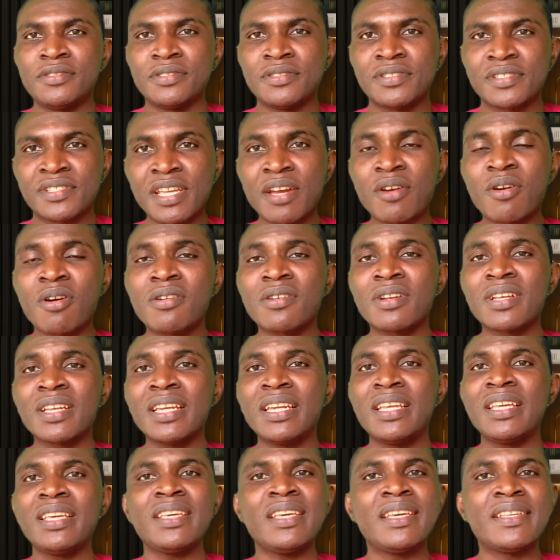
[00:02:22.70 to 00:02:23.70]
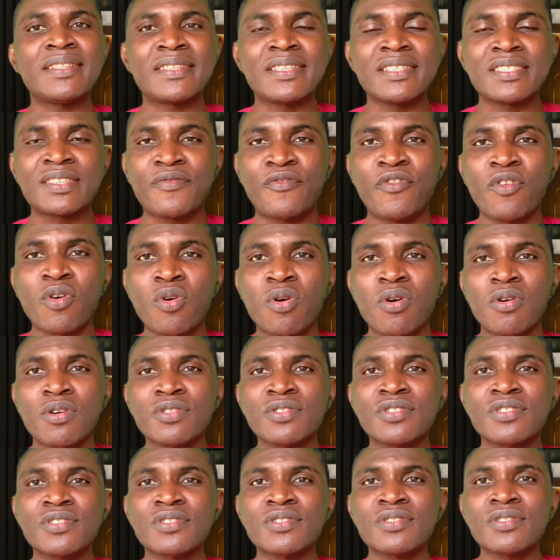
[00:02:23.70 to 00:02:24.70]
Secondly, it is
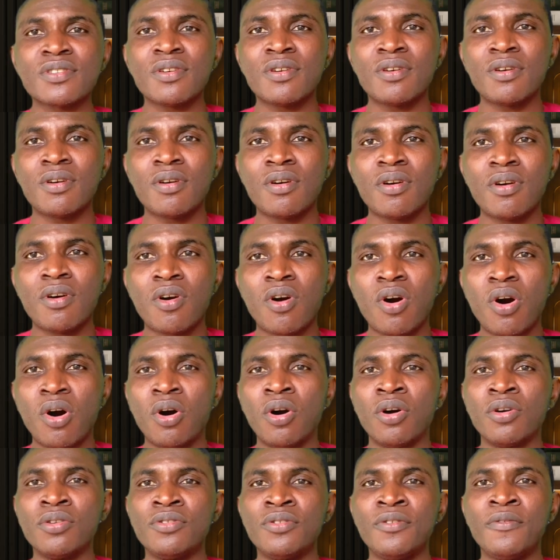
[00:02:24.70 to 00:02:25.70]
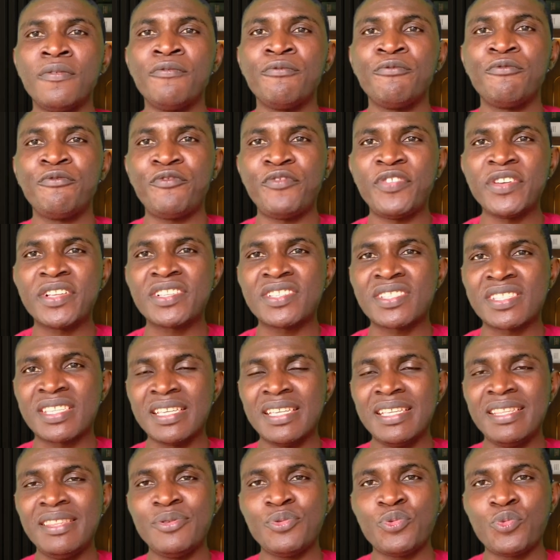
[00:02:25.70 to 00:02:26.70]
focused on
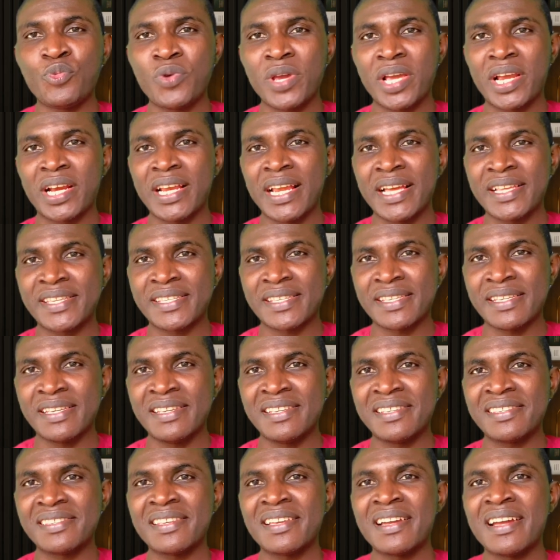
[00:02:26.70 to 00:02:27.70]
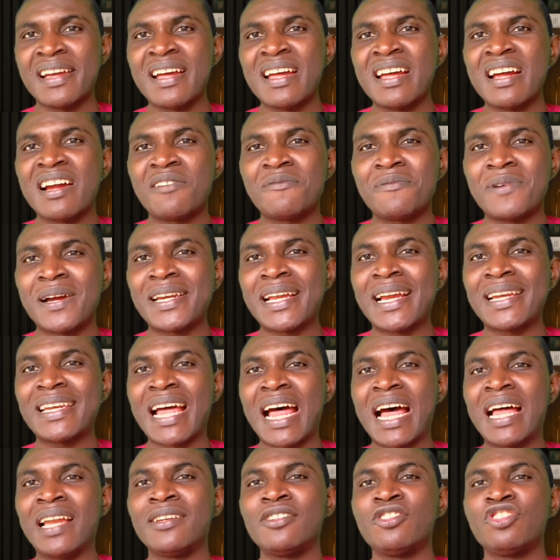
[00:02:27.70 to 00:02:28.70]
fixing weaknesses rather
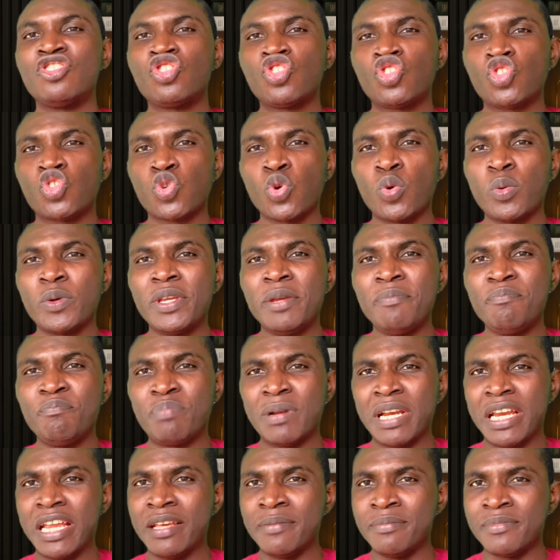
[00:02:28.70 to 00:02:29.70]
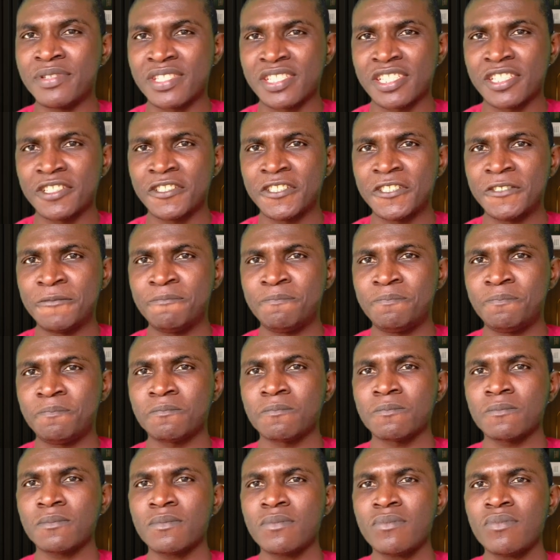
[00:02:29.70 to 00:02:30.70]
than throwing blames.
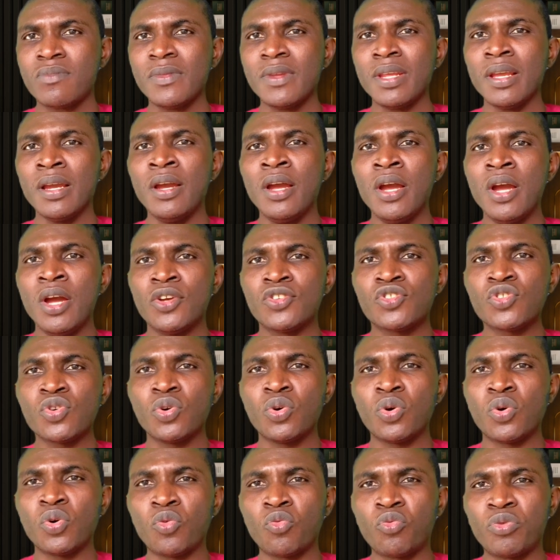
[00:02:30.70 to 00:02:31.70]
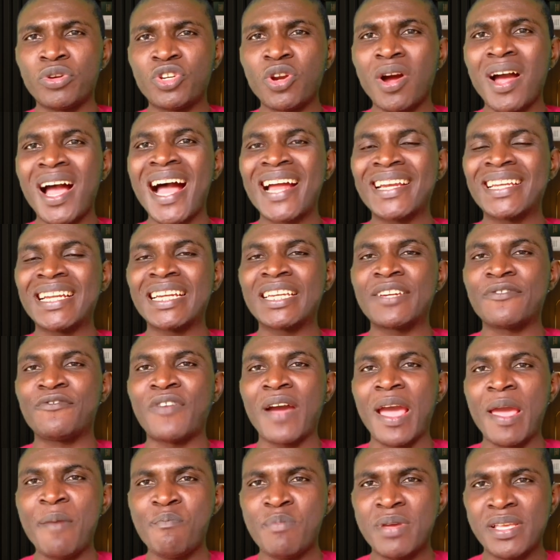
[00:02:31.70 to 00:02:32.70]
So we don't
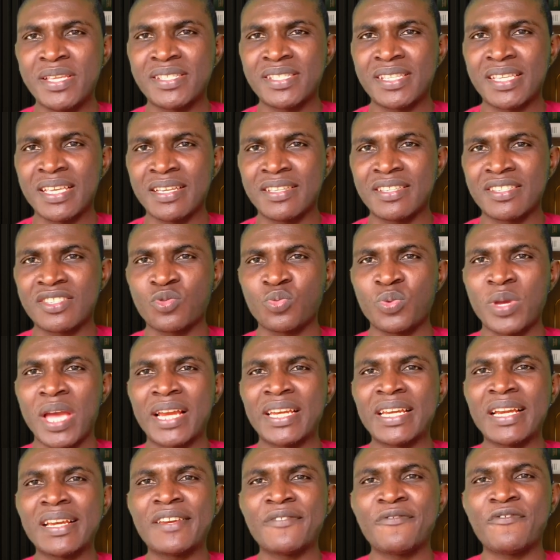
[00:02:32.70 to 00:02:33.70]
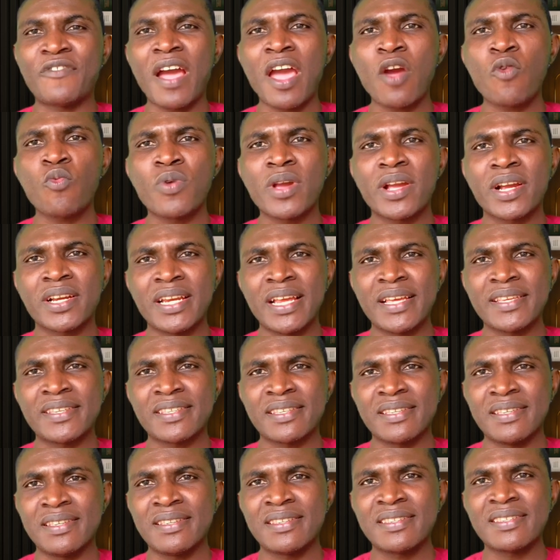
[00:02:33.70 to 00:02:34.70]
identify mistakes, we identify
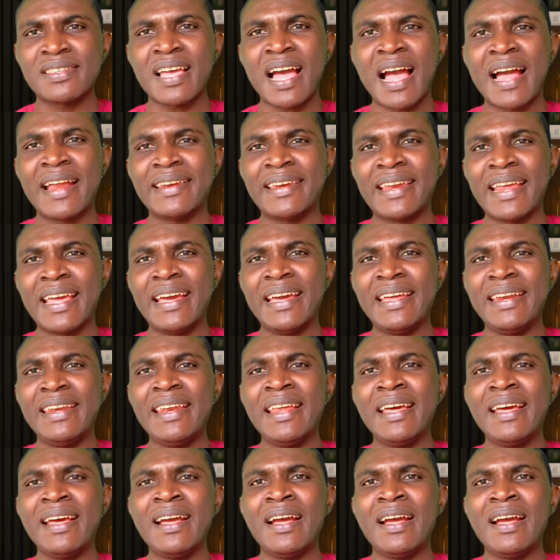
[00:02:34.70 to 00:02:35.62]
weaknesses, and then